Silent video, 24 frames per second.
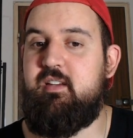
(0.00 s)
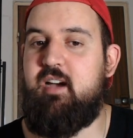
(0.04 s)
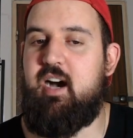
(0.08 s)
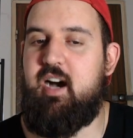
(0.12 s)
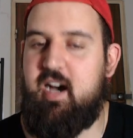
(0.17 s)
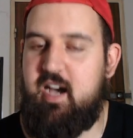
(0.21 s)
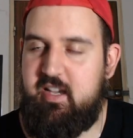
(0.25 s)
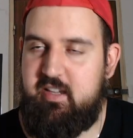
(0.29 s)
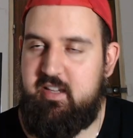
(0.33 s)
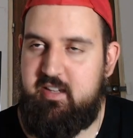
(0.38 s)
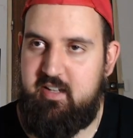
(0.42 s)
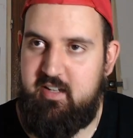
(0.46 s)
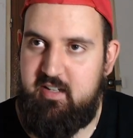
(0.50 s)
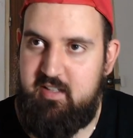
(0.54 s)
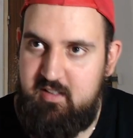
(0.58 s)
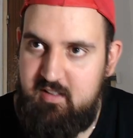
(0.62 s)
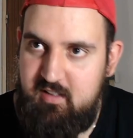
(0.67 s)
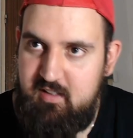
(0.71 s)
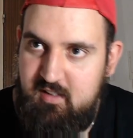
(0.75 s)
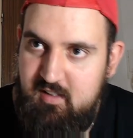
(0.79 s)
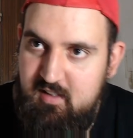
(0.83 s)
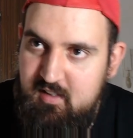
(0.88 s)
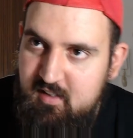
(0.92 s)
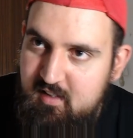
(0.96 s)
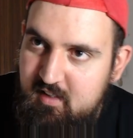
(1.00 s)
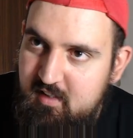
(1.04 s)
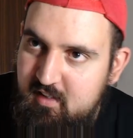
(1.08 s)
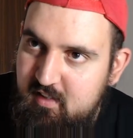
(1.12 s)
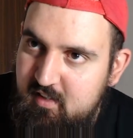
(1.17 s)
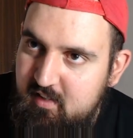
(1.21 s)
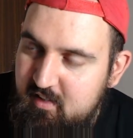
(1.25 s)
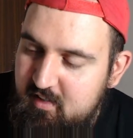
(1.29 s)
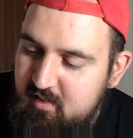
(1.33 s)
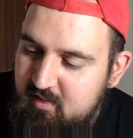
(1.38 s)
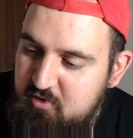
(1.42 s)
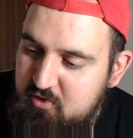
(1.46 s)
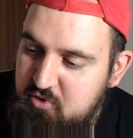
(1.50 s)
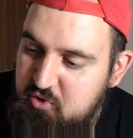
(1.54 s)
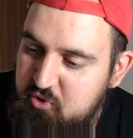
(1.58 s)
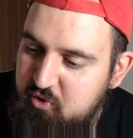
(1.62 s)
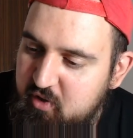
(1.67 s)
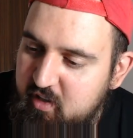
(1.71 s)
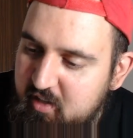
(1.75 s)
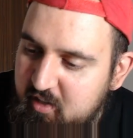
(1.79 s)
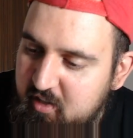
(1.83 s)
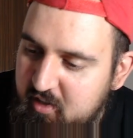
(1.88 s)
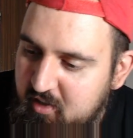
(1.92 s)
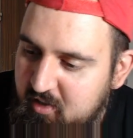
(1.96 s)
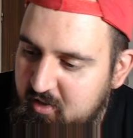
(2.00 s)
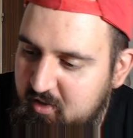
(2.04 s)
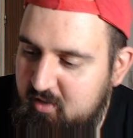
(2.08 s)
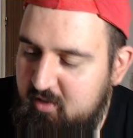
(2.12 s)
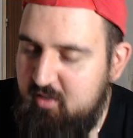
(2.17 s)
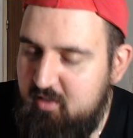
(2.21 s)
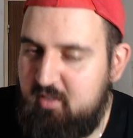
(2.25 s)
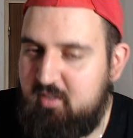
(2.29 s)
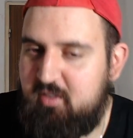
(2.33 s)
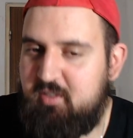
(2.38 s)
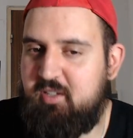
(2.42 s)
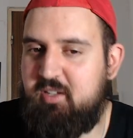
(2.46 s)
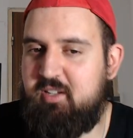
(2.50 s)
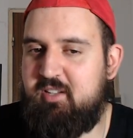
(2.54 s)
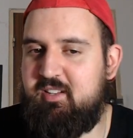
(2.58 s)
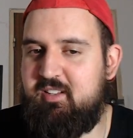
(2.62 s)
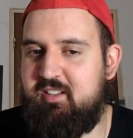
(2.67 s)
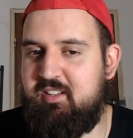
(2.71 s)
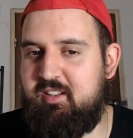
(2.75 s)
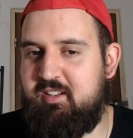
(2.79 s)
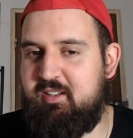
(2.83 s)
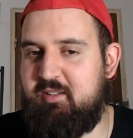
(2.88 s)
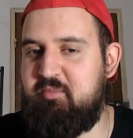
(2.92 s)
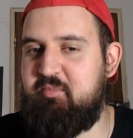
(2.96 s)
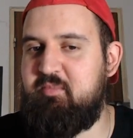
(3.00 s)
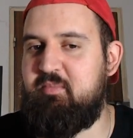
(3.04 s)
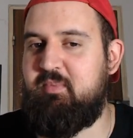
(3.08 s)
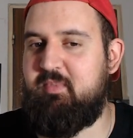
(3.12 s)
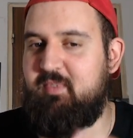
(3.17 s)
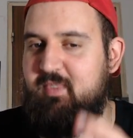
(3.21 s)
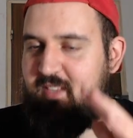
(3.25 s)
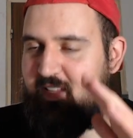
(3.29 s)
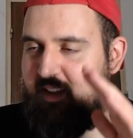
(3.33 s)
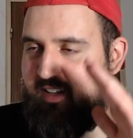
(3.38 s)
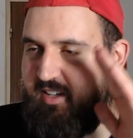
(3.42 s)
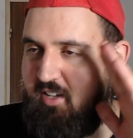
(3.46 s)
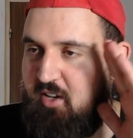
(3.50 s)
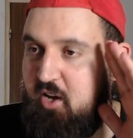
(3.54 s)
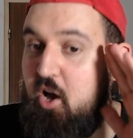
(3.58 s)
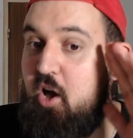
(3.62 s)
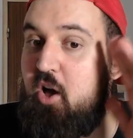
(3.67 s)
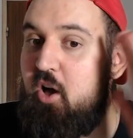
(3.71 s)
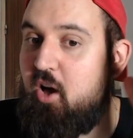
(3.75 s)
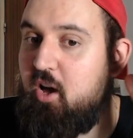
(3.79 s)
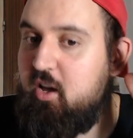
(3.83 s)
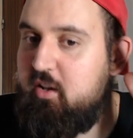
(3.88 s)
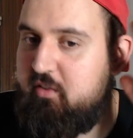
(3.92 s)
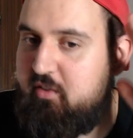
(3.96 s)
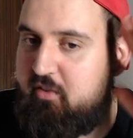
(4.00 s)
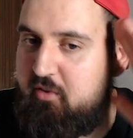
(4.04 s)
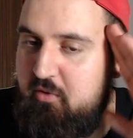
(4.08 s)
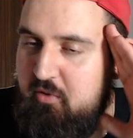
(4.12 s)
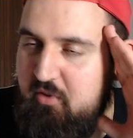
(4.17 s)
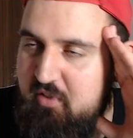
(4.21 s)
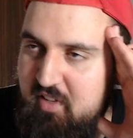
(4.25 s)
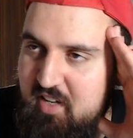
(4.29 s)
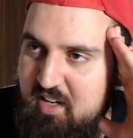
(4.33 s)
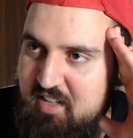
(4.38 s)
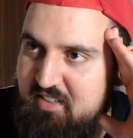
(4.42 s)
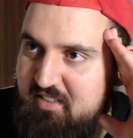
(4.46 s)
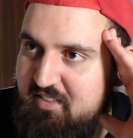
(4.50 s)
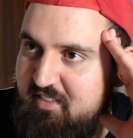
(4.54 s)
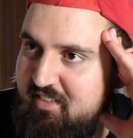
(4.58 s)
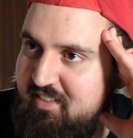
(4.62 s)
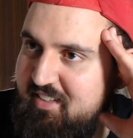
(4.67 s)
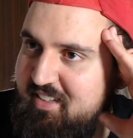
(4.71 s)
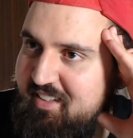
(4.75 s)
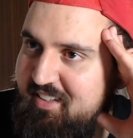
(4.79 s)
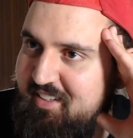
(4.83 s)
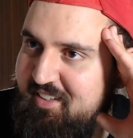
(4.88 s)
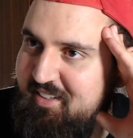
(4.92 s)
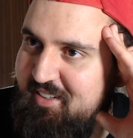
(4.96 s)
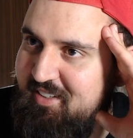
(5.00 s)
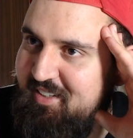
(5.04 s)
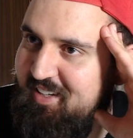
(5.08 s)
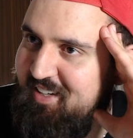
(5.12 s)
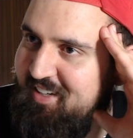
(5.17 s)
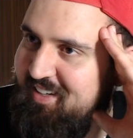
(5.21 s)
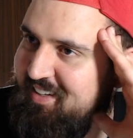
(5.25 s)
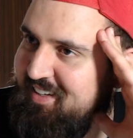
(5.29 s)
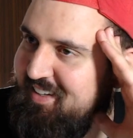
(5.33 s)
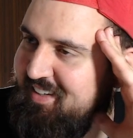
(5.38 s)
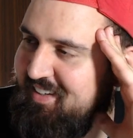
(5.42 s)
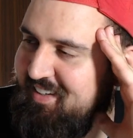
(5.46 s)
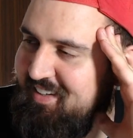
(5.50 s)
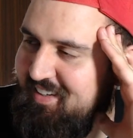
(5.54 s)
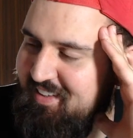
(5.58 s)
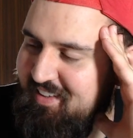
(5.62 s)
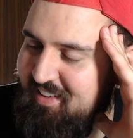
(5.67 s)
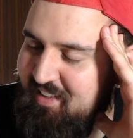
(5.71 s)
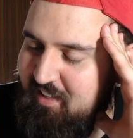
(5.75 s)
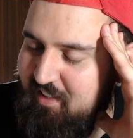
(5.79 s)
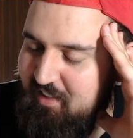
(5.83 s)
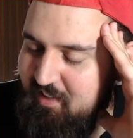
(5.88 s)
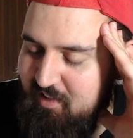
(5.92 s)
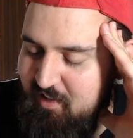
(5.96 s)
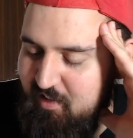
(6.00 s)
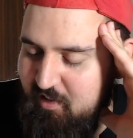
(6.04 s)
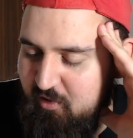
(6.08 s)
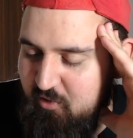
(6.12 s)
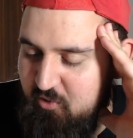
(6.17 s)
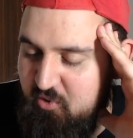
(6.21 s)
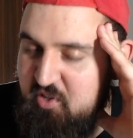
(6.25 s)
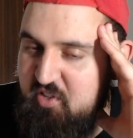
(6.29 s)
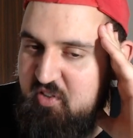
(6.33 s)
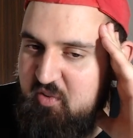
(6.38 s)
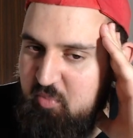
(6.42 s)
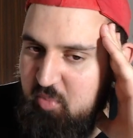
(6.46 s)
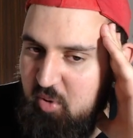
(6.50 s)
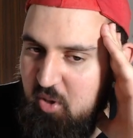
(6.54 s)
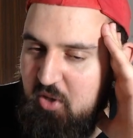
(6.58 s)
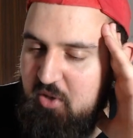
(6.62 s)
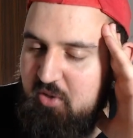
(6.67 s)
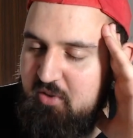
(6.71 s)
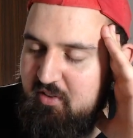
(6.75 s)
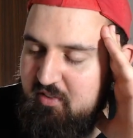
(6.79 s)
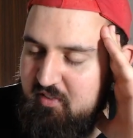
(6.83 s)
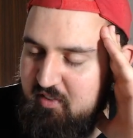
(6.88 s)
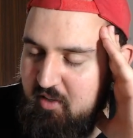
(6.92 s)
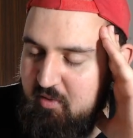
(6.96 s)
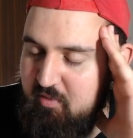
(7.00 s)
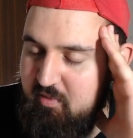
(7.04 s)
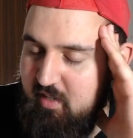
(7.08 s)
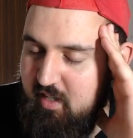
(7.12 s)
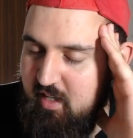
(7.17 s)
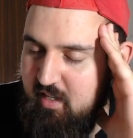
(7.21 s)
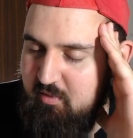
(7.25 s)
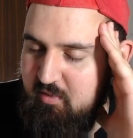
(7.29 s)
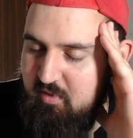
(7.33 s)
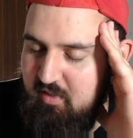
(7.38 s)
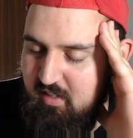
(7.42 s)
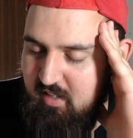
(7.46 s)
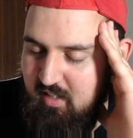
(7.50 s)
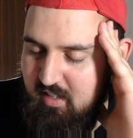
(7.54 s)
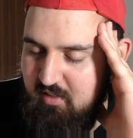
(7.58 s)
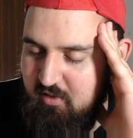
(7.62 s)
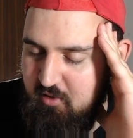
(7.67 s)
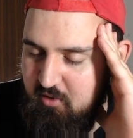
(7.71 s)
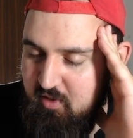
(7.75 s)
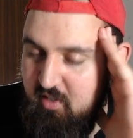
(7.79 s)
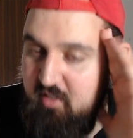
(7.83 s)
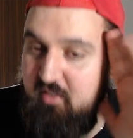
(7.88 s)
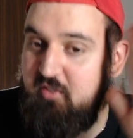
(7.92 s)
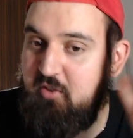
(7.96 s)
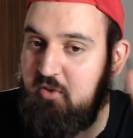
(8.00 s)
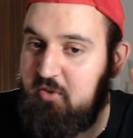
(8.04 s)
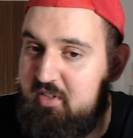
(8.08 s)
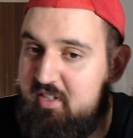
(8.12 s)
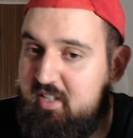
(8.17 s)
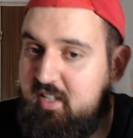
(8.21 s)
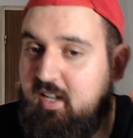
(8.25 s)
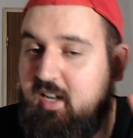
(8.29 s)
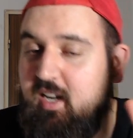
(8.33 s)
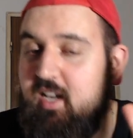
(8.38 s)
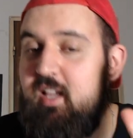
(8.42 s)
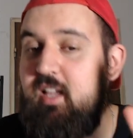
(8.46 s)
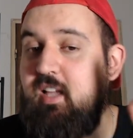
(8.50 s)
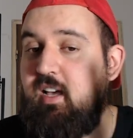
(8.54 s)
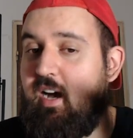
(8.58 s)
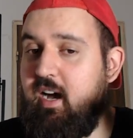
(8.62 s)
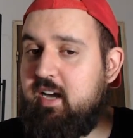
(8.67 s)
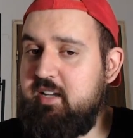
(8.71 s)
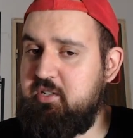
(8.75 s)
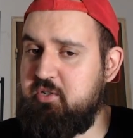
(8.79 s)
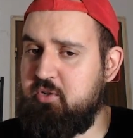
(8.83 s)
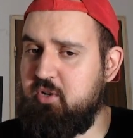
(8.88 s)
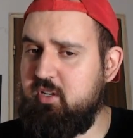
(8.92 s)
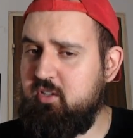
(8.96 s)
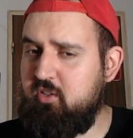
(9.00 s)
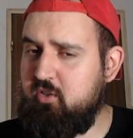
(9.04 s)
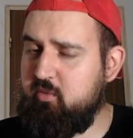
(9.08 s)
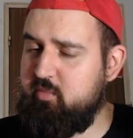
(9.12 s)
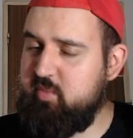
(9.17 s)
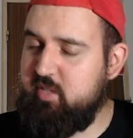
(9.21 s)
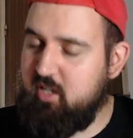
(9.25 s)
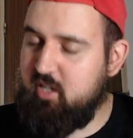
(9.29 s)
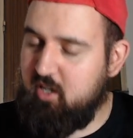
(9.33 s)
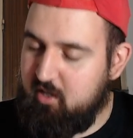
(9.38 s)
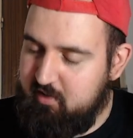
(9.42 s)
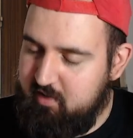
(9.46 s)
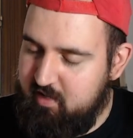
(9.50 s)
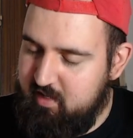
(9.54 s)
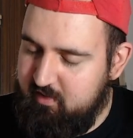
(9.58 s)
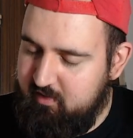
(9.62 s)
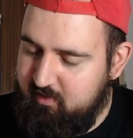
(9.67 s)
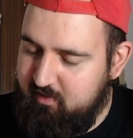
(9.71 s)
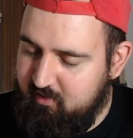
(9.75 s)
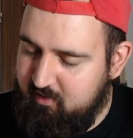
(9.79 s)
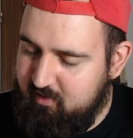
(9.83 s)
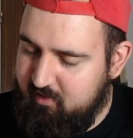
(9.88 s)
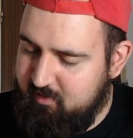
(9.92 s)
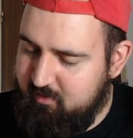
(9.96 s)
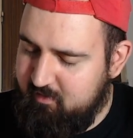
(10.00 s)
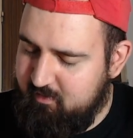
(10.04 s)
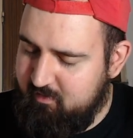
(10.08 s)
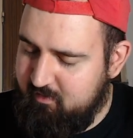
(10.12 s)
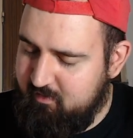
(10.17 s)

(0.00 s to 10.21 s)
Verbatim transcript: I can trigger an enthusiastic uh, response sometimes. I know this. So here I try to be honest